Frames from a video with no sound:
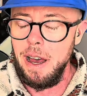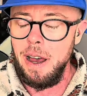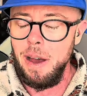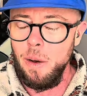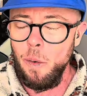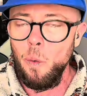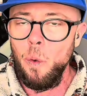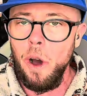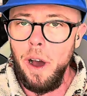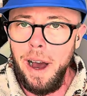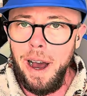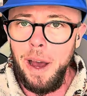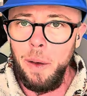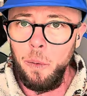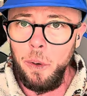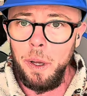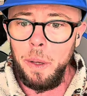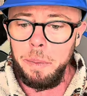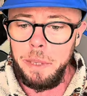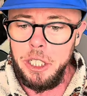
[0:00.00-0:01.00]
what I
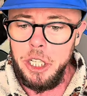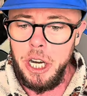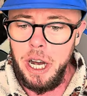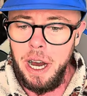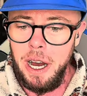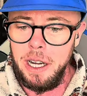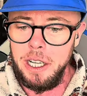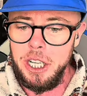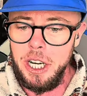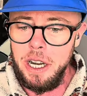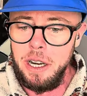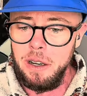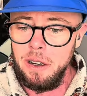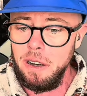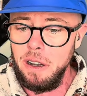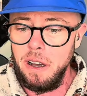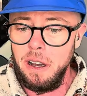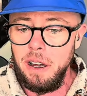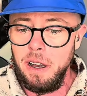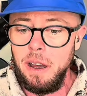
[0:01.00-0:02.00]
will be charging
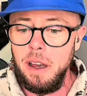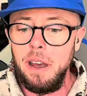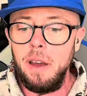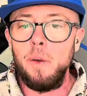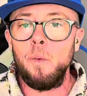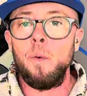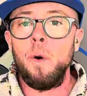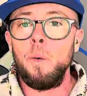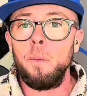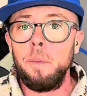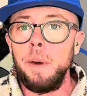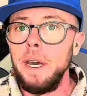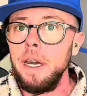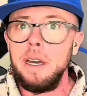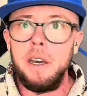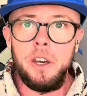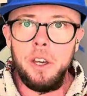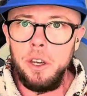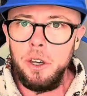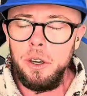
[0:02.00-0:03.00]
won't be
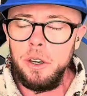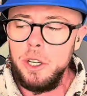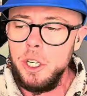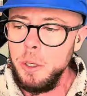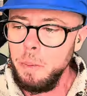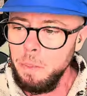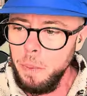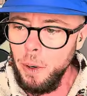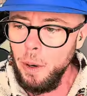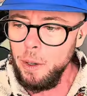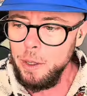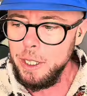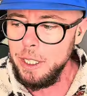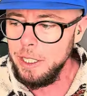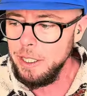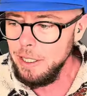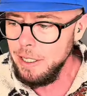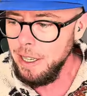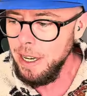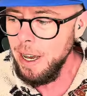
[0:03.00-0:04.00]
huge,
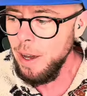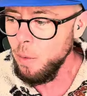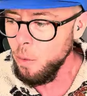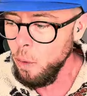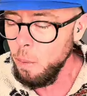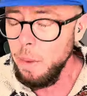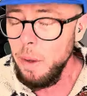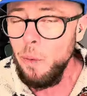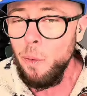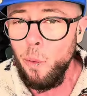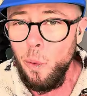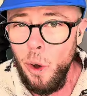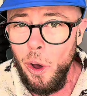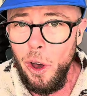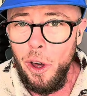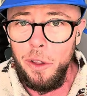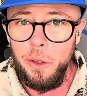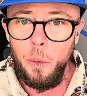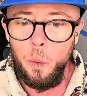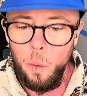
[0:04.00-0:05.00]
but it will be
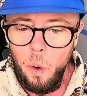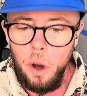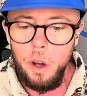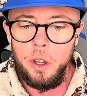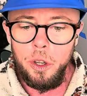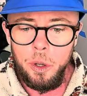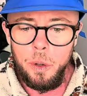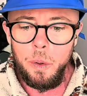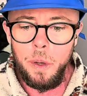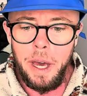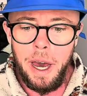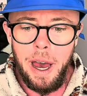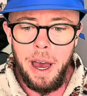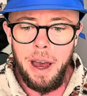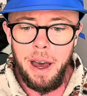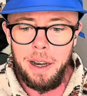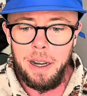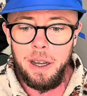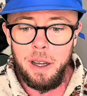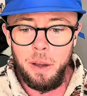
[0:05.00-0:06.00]
worth what you get,
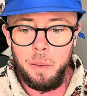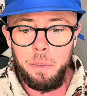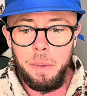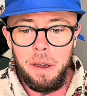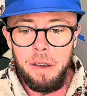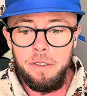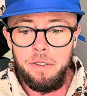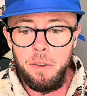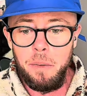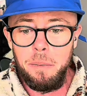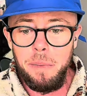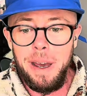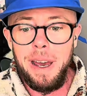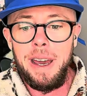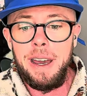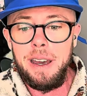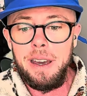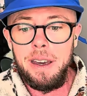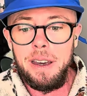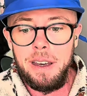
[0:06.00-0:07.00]
and it'll be, for
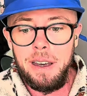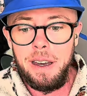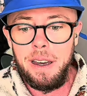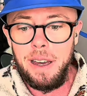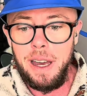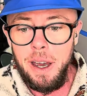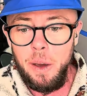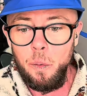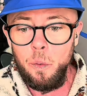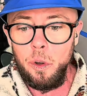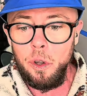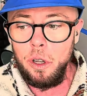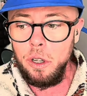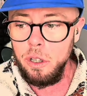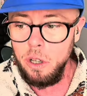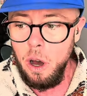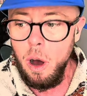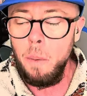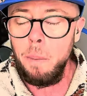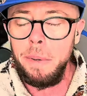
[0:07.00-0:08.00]
me, it will
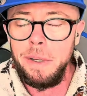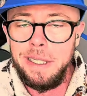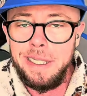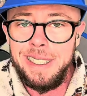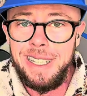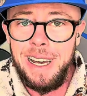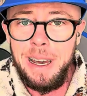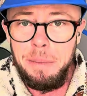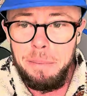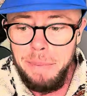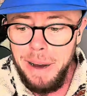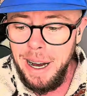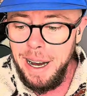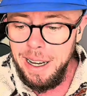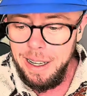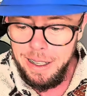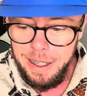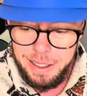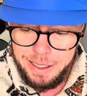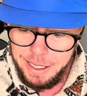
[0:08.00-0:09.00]
compensate
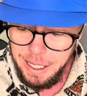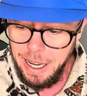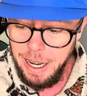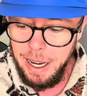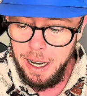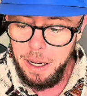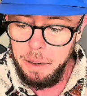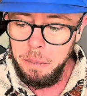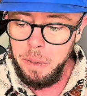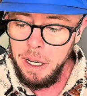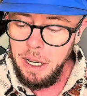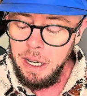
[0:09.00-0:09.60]
my time,